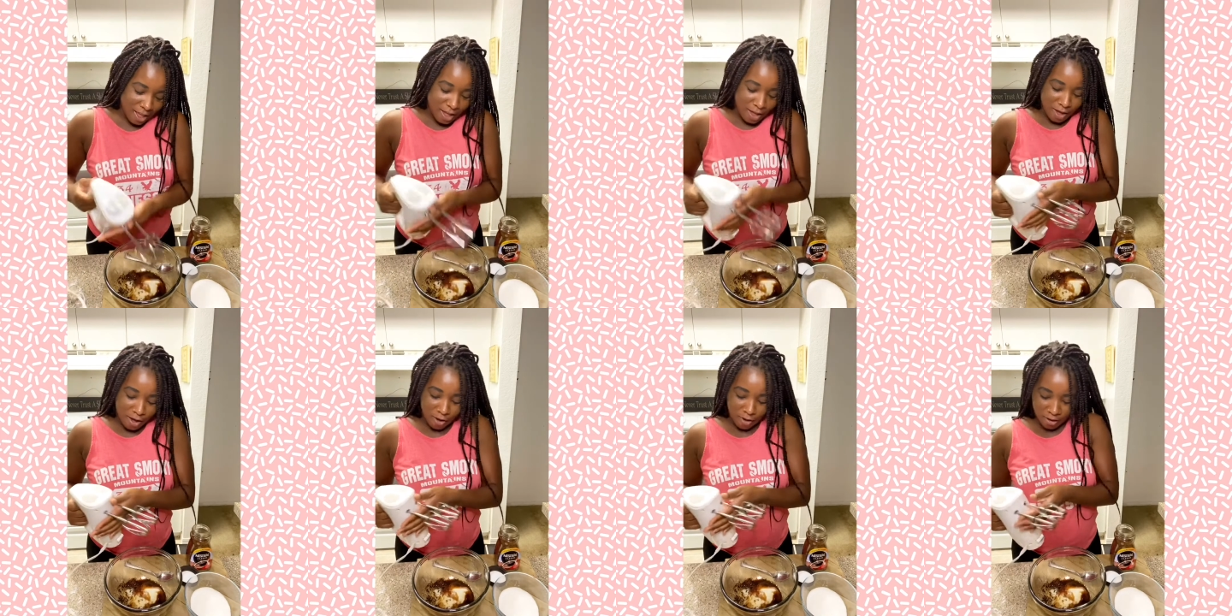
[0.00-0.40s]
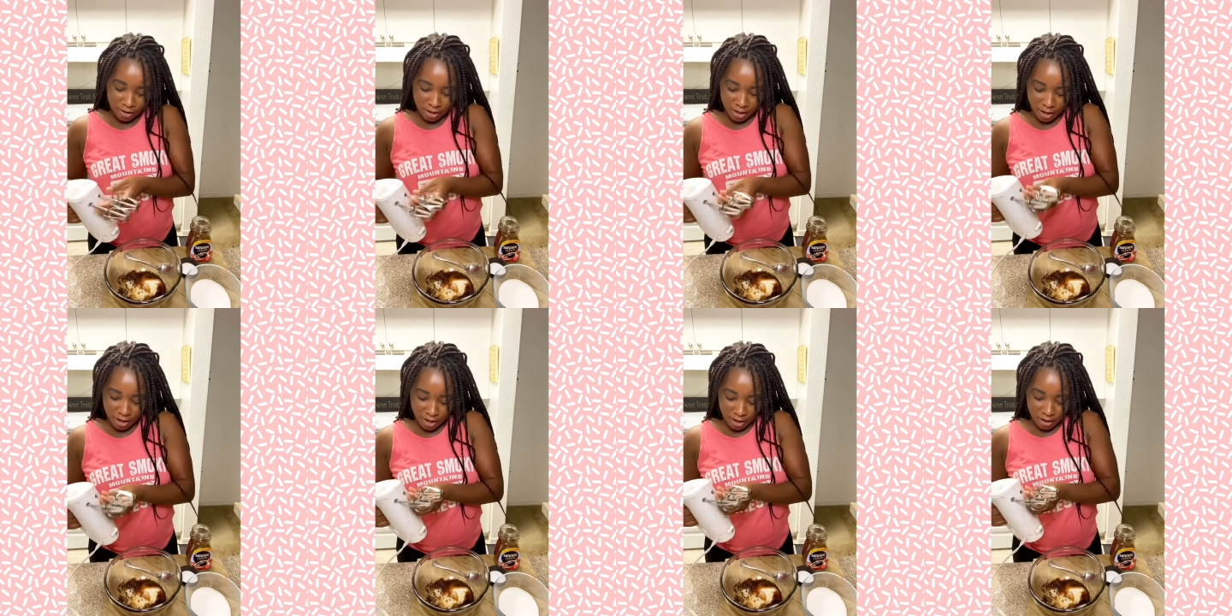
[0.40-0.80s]

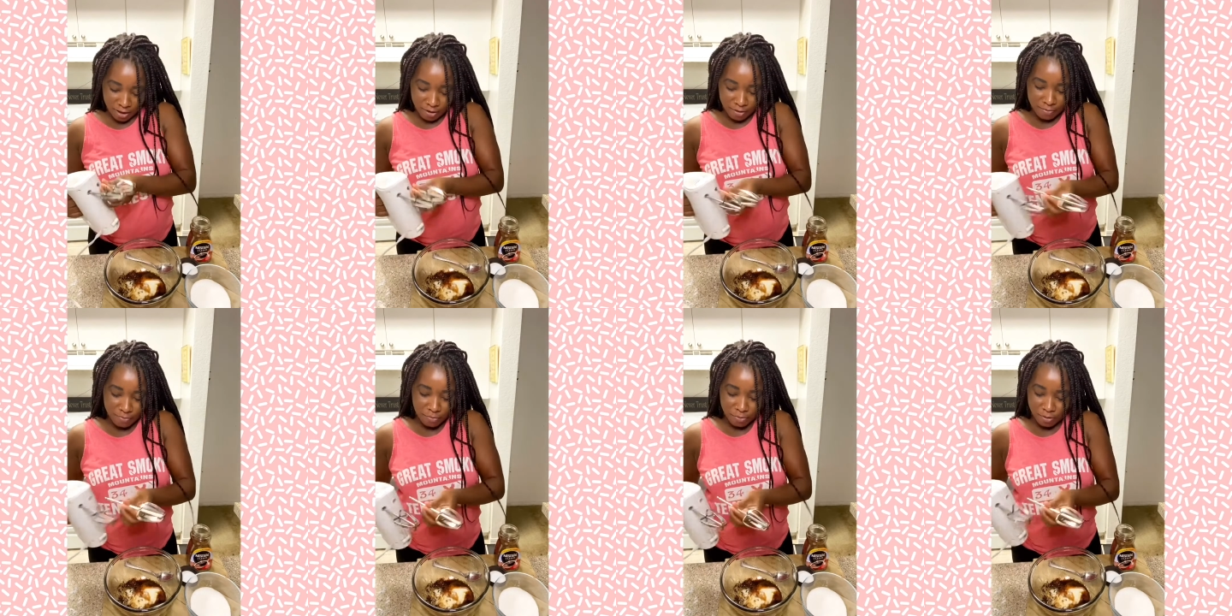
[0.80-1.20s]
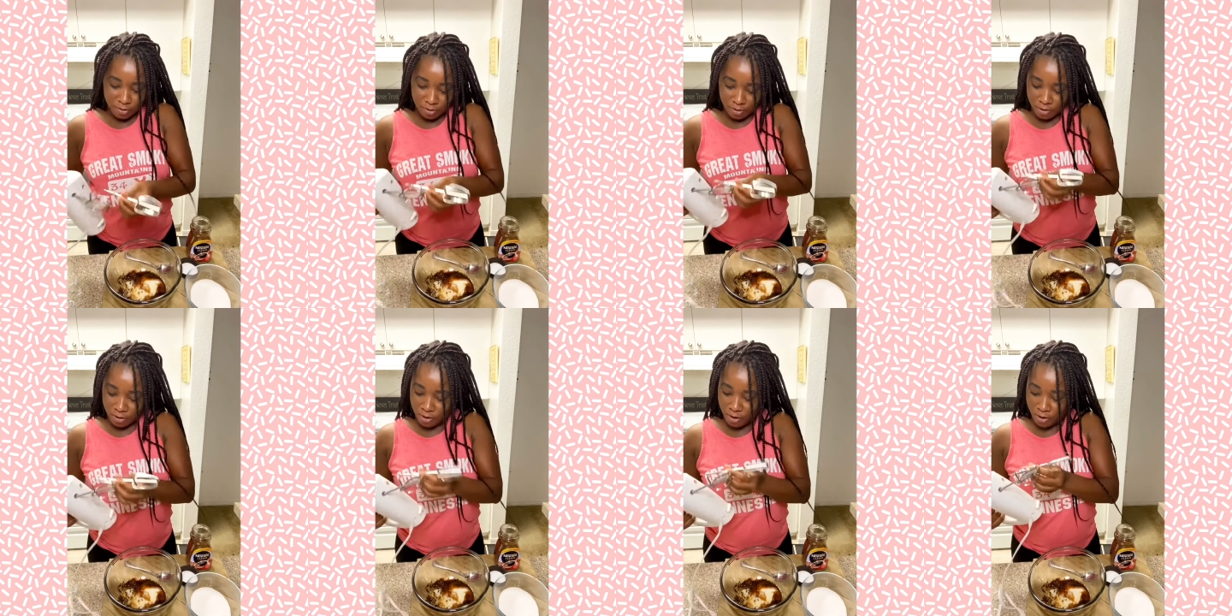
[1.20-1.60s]
Okay.
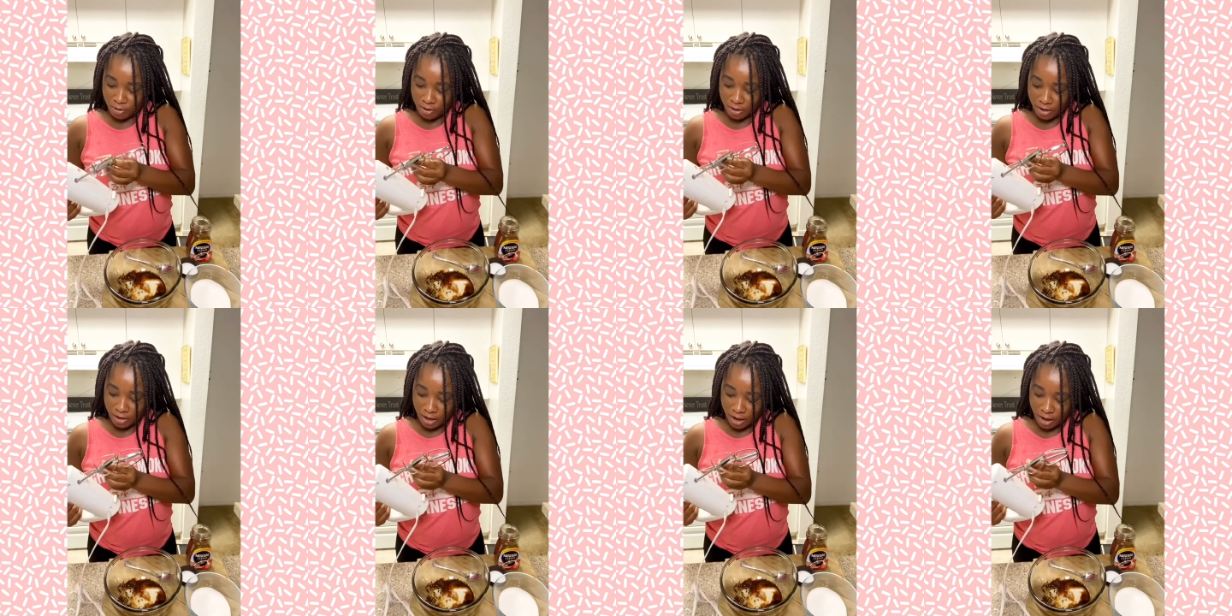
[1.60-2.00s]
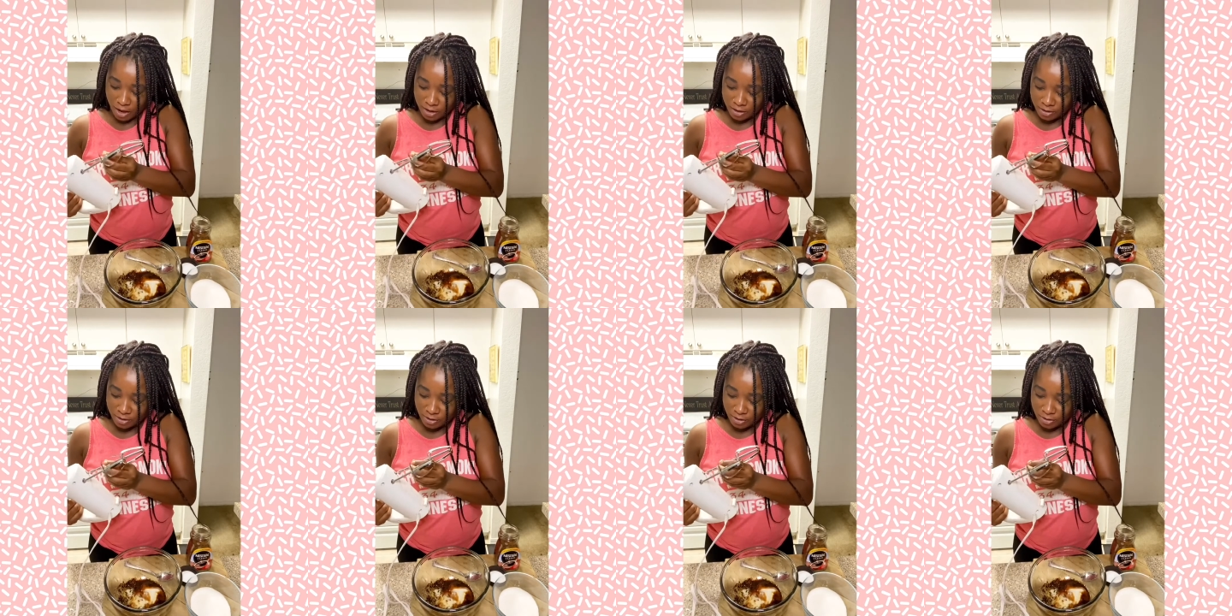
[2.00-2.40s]
Oh
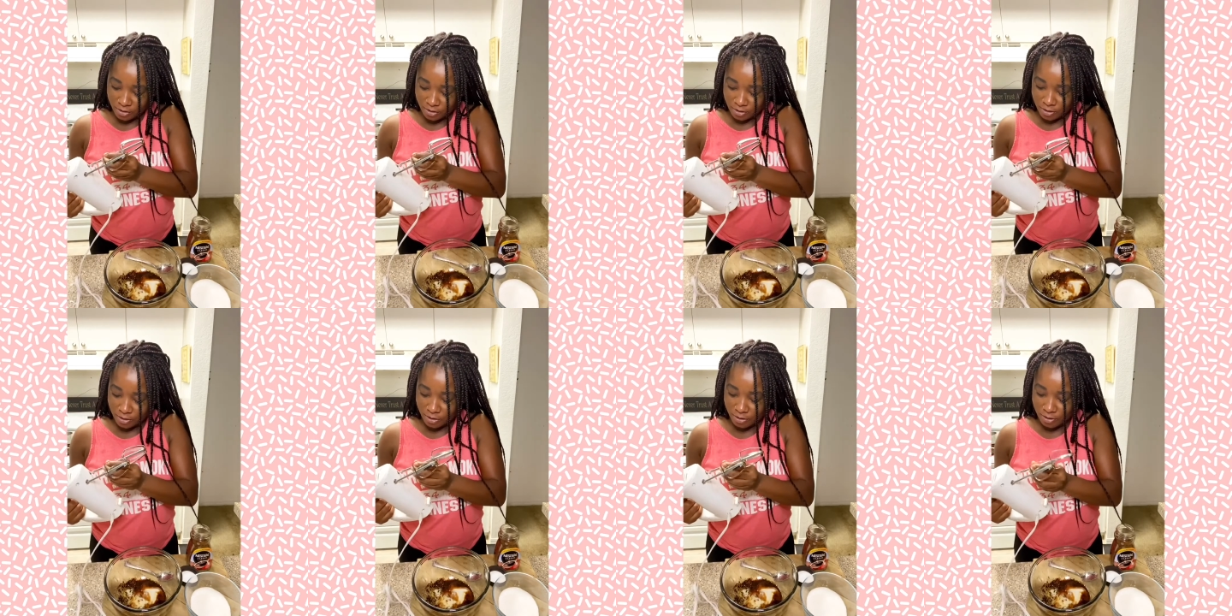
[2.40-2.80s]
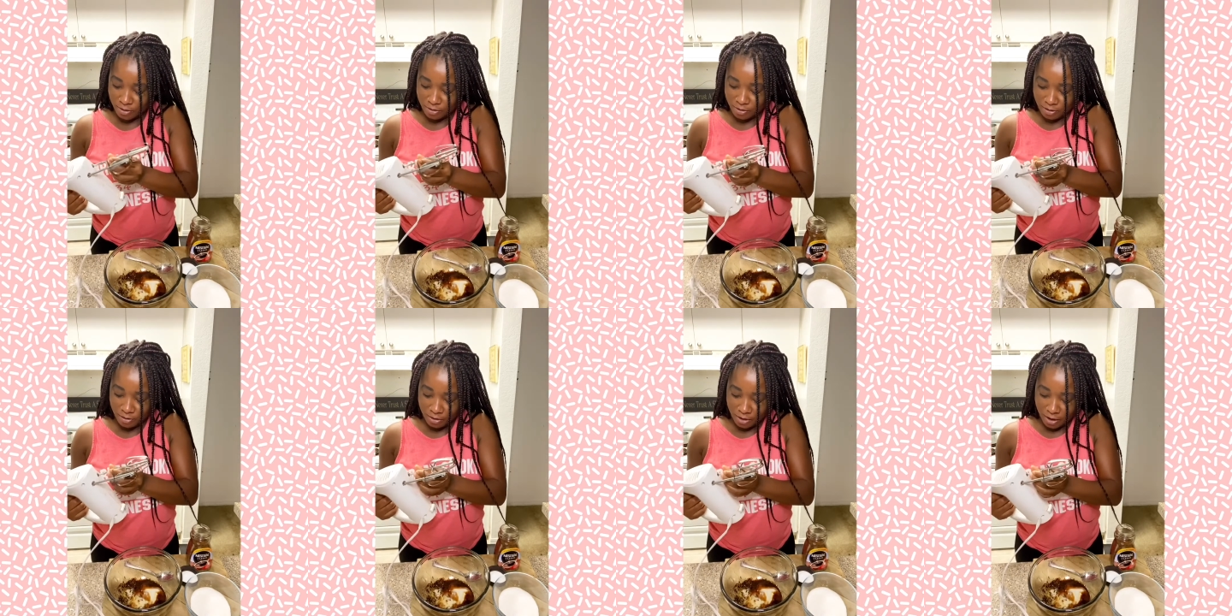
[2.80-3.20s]
gosh, hold
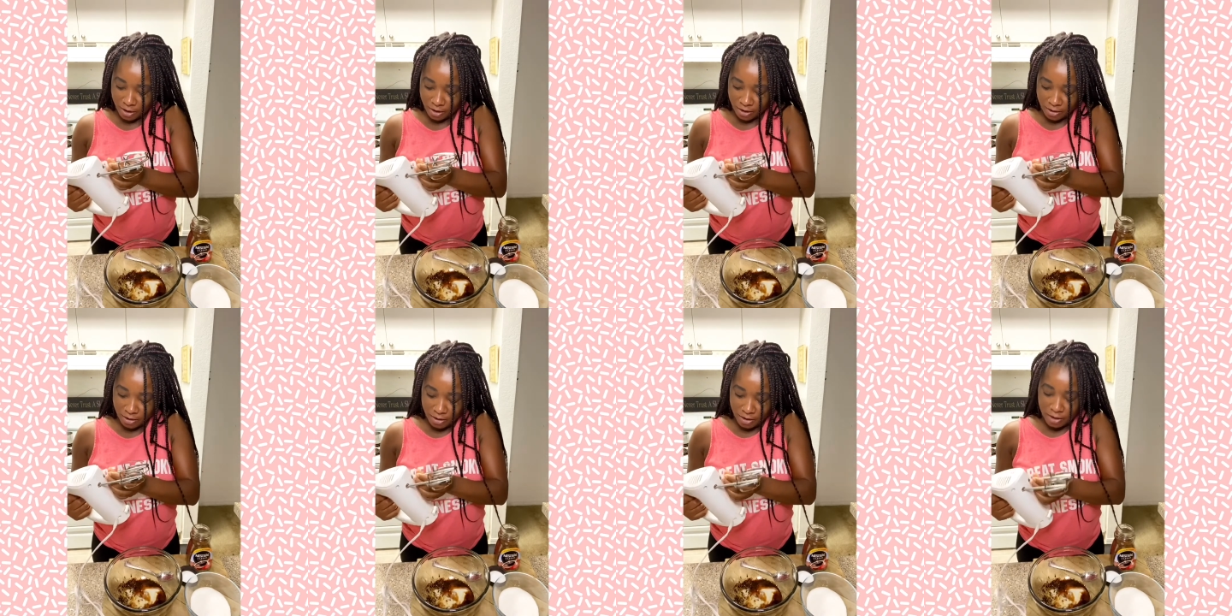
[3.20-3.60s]
on, y'all.